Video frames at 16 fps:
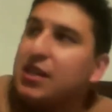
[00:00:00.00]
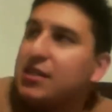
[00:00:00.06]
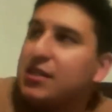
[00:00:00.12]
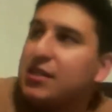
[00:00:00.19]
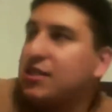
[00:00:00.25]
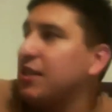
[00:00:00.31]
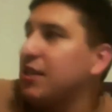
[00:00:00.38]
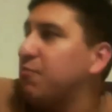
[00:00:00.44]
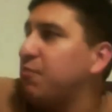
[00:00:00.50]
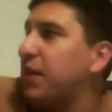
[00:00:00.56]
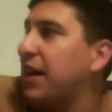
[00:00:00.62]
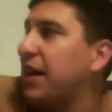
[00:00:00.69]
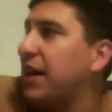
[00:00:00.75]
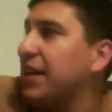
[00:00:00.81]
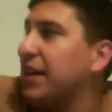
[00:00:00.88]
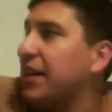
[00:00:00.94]
to send him
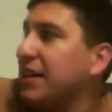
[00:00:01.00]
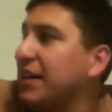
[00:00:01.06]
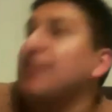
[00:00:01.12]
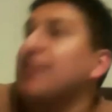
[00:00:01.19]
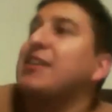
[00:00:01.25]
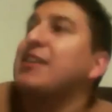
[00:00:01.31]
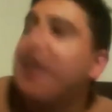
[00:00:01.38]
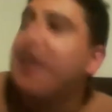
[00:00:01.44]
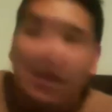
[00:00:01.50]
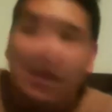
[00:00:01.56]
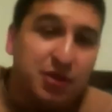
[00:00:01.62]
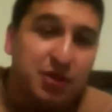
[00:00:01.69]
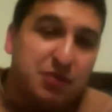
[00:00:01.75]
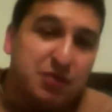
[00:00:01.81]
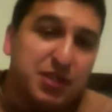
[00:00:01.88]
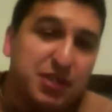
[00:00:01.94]
packing, and it
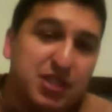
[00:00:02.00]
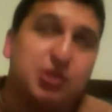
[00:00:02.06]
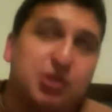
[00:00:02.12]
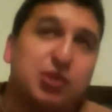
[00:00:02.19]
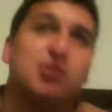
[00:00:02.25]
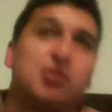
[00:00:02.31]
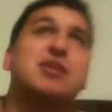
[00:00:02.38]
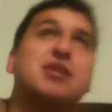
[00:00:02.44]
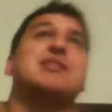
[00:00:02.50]
killed him. This dude